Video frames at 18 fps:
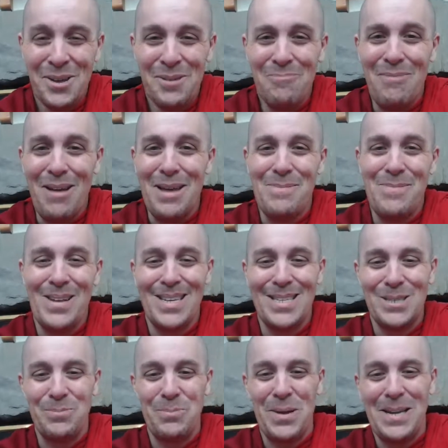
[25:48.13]
maybe
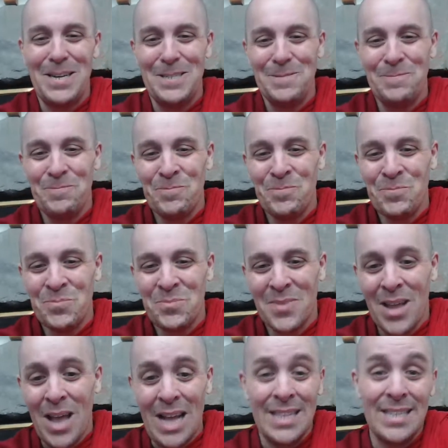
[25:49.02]
it's been.
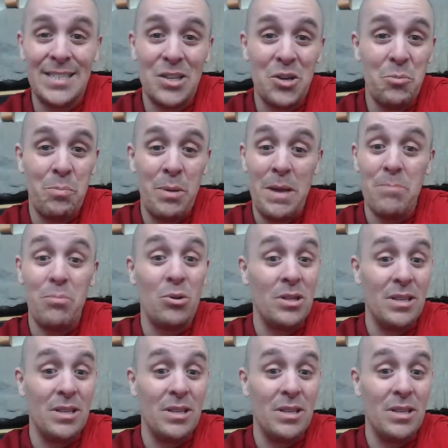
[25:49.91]
And still people